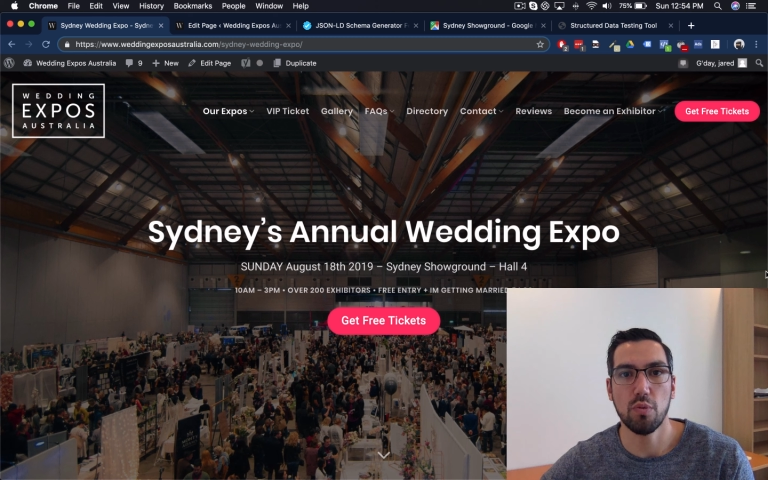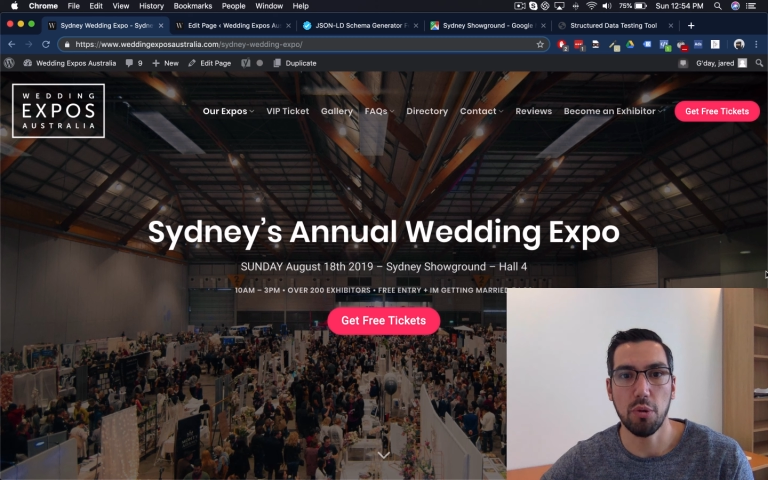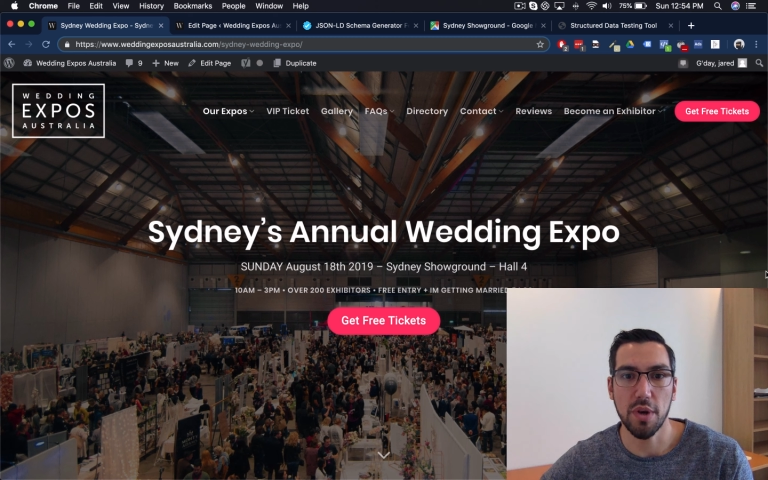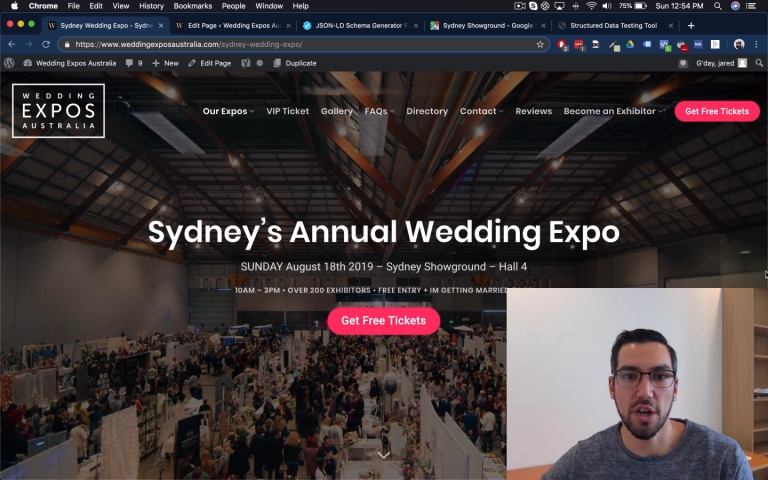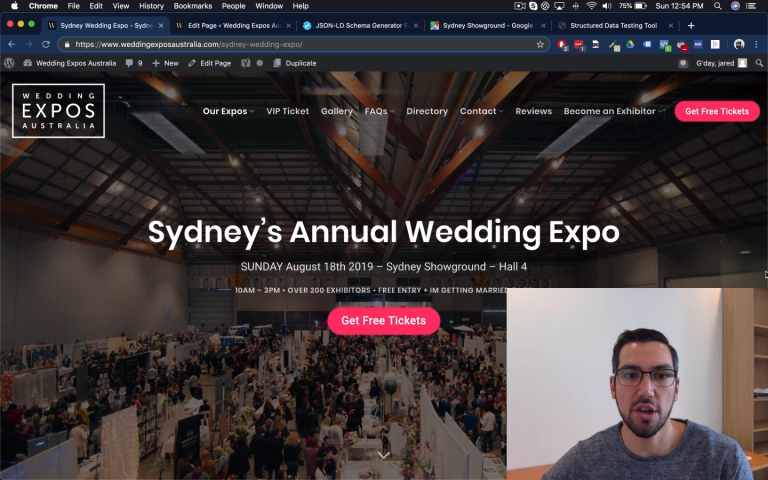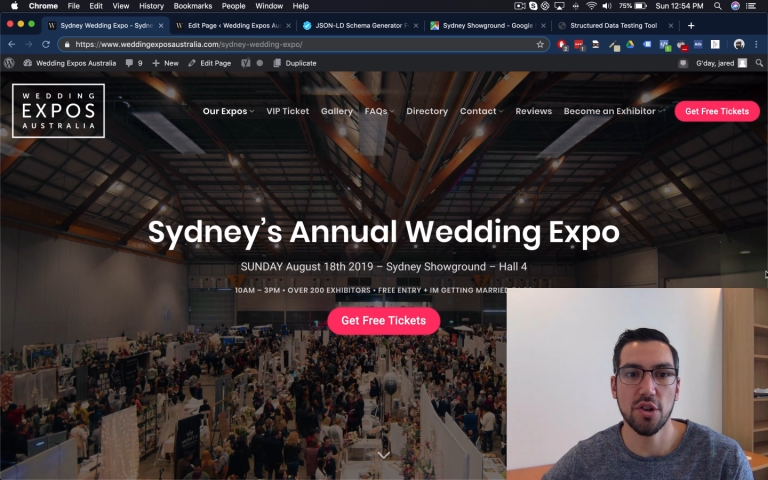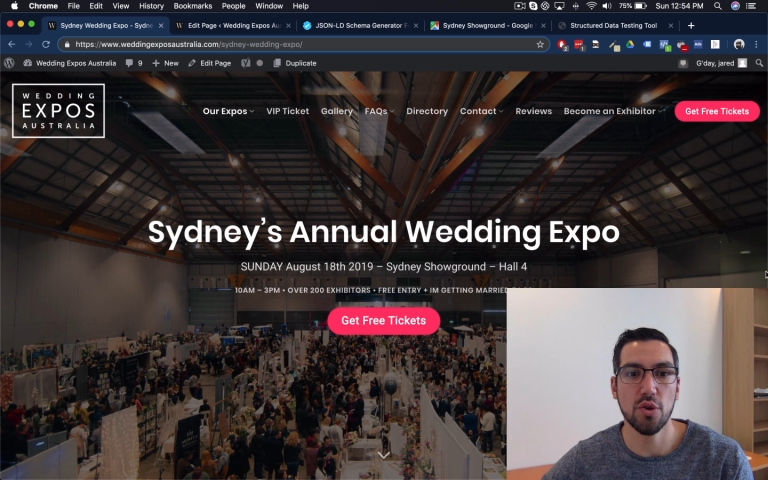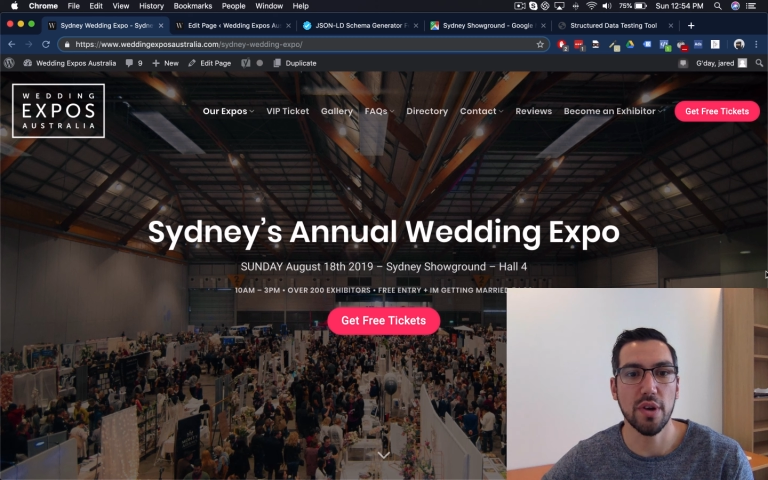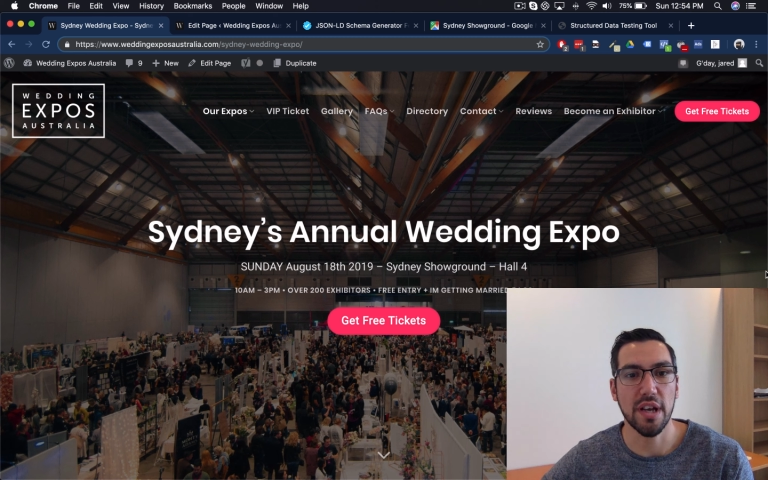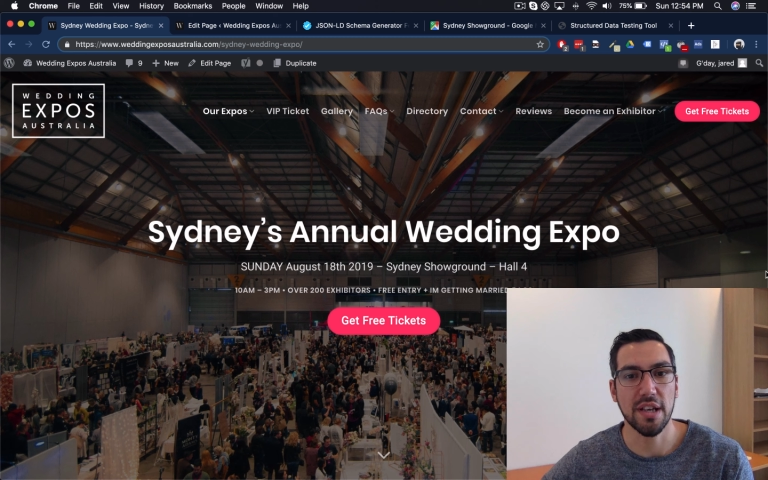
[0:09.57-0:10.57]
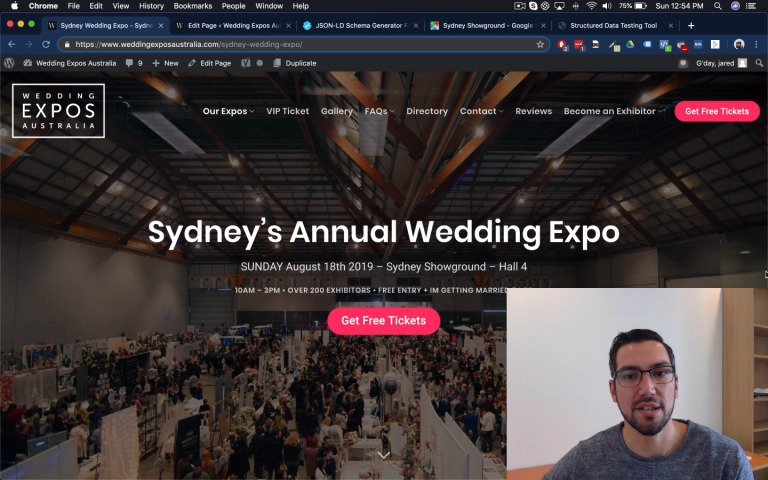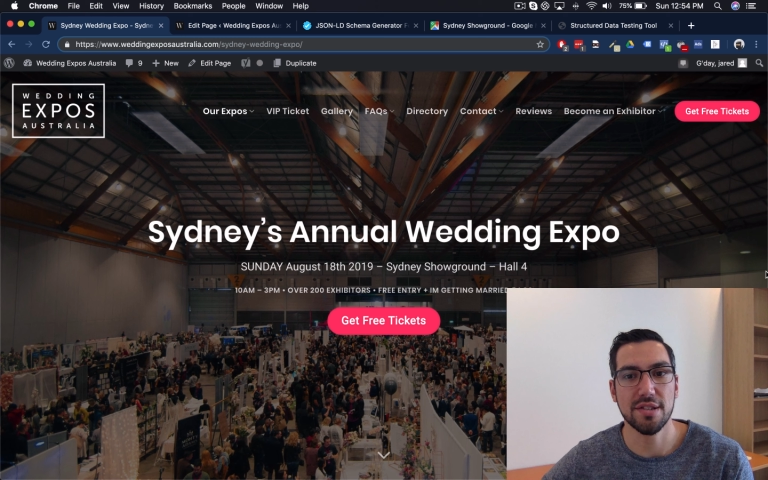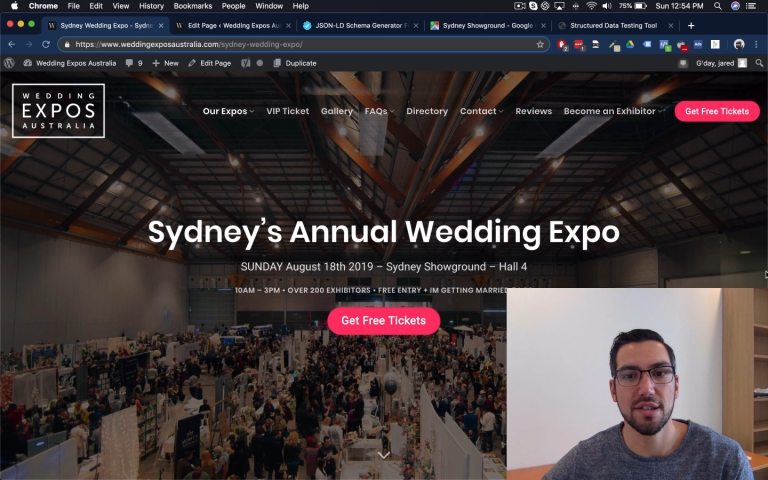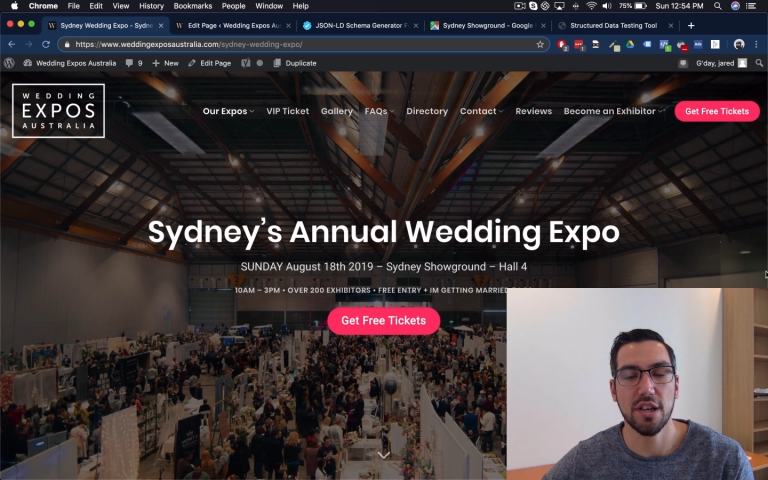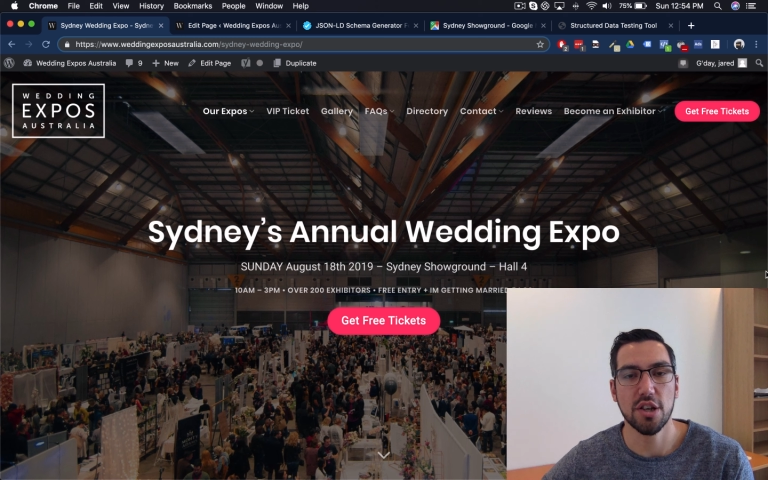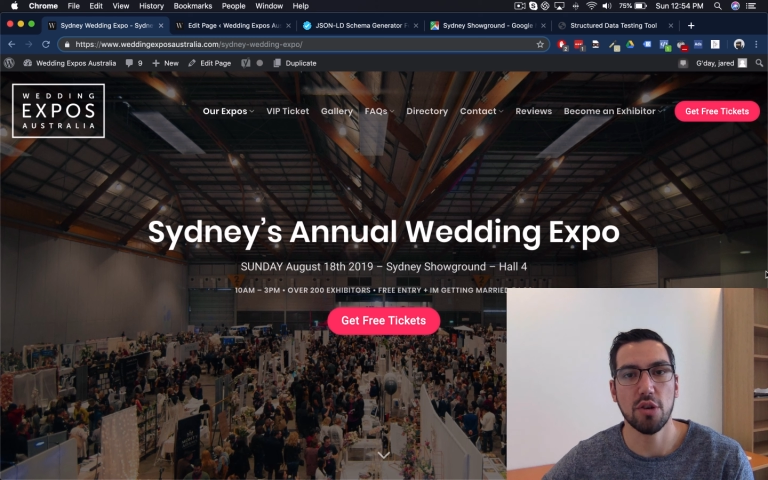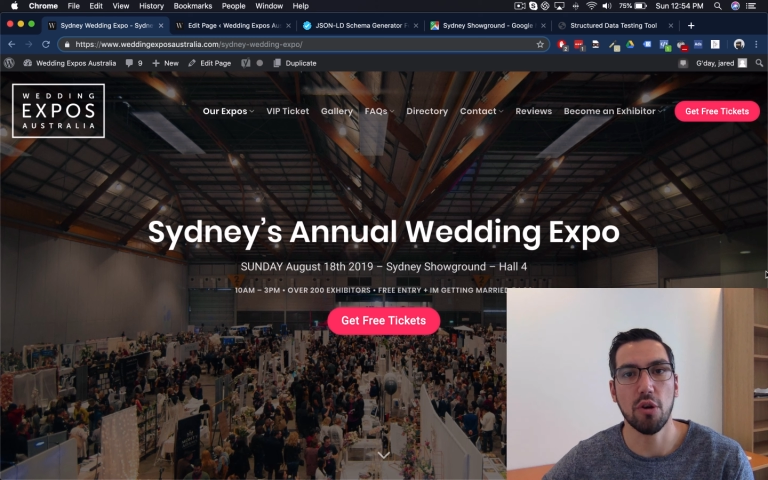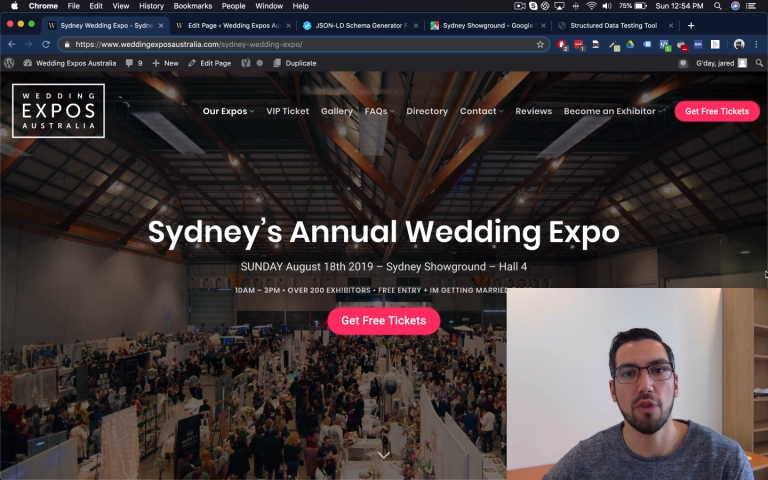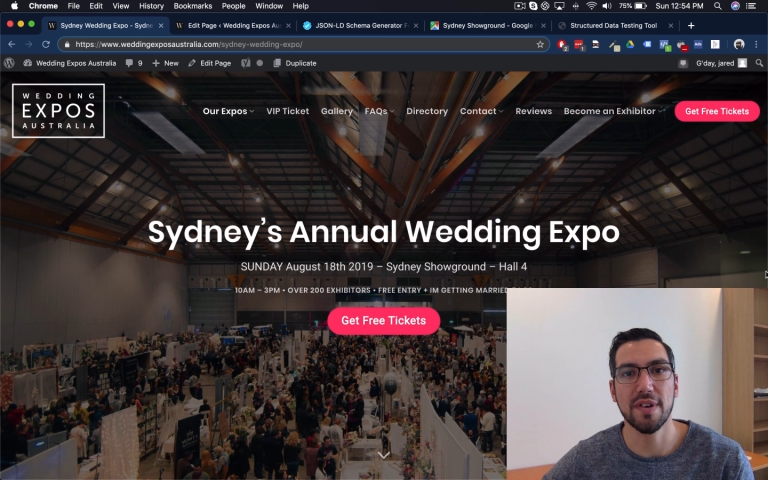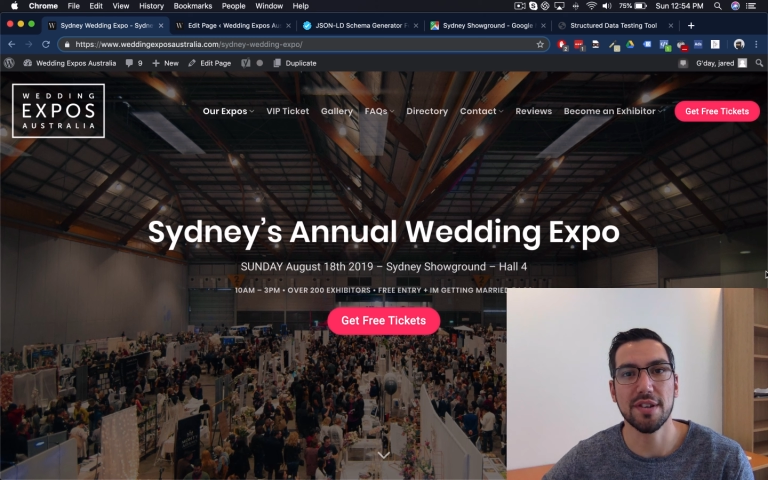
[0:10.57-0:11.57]
what we're going to do is go
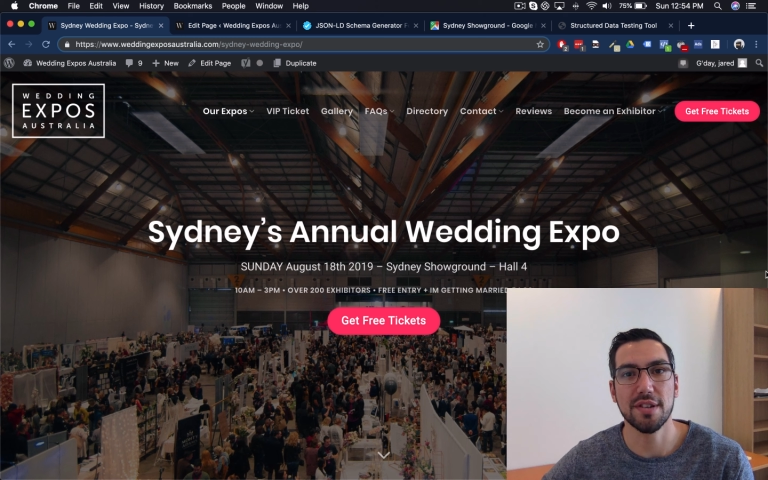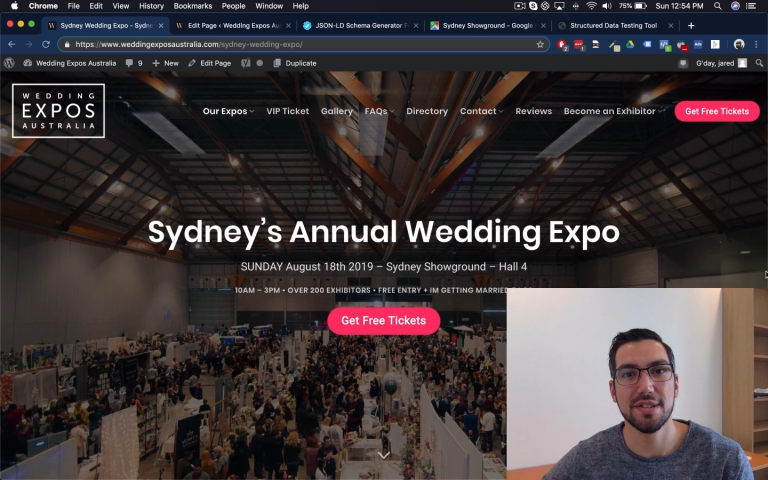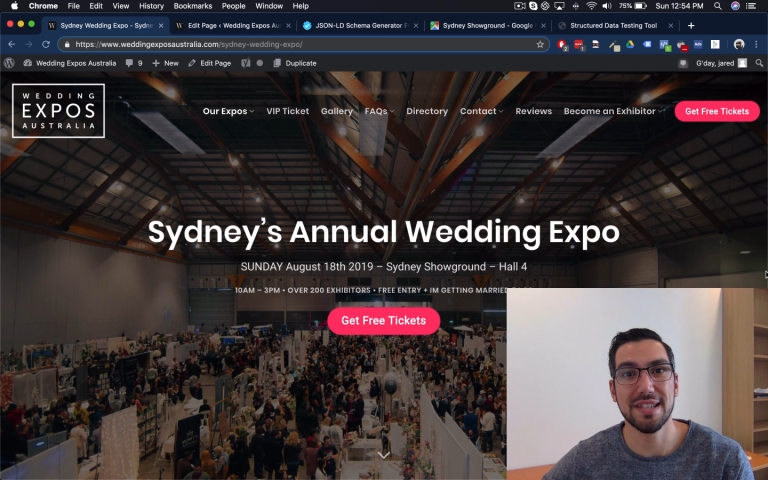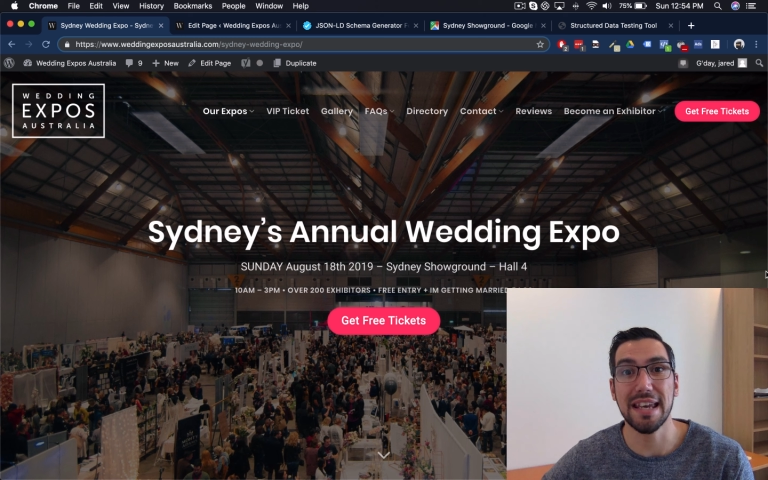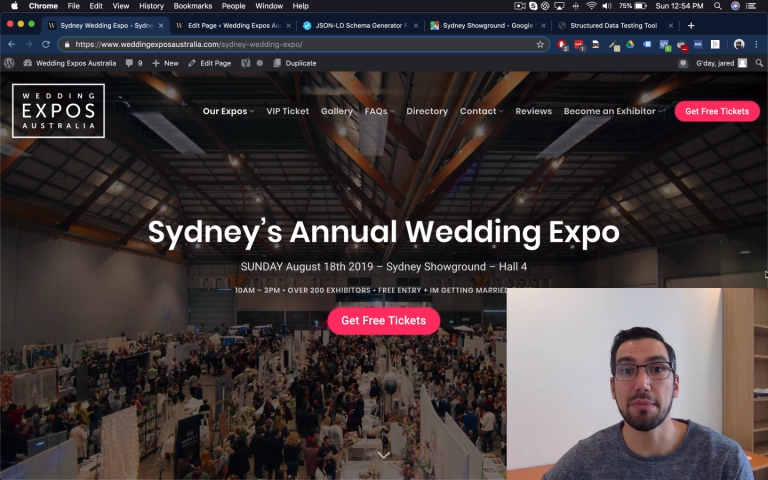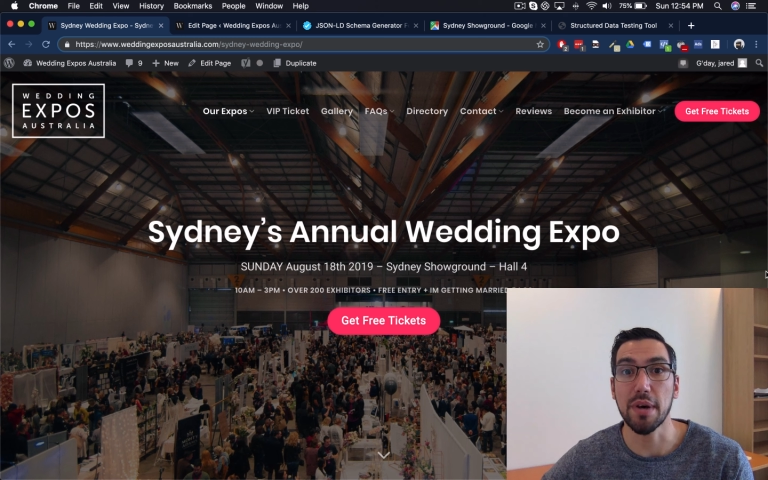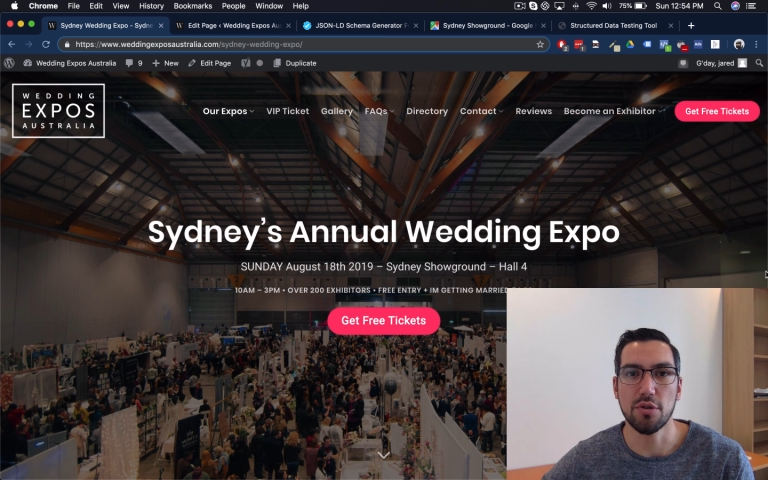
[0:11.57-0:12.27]
over Schema,